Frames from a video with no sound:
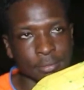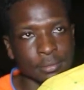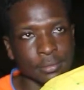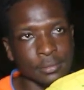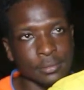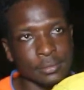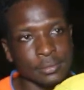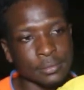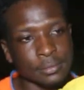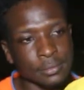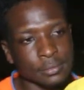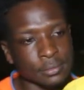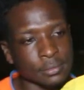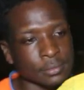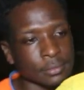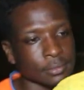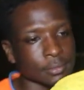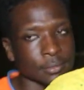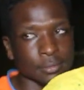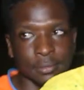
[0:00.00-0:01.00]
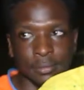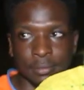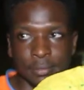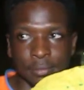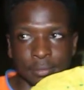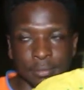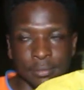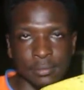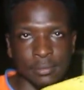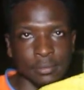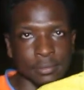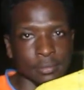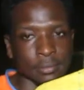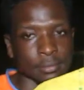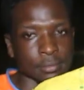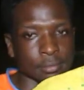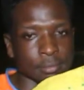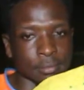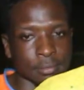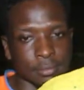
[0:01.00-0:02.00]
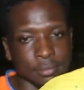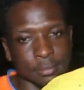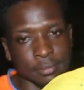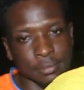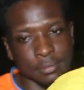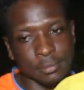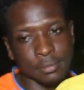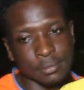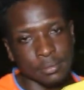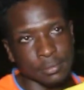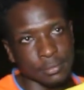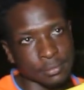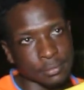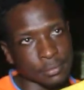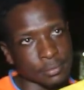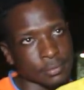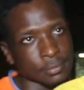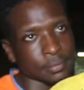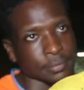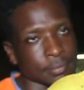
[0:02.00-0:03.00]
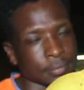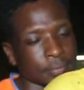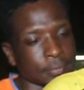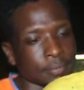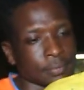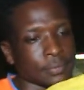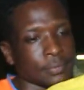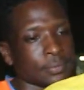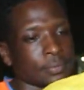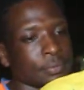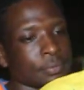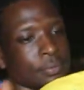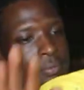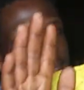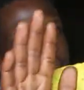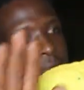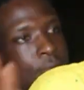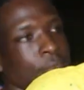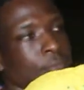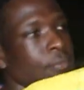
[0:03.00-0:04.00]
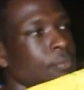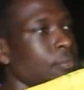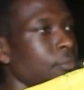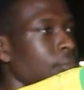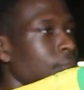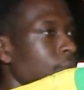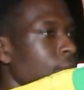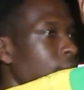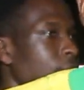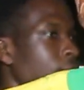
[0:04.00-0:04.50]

(not speaking)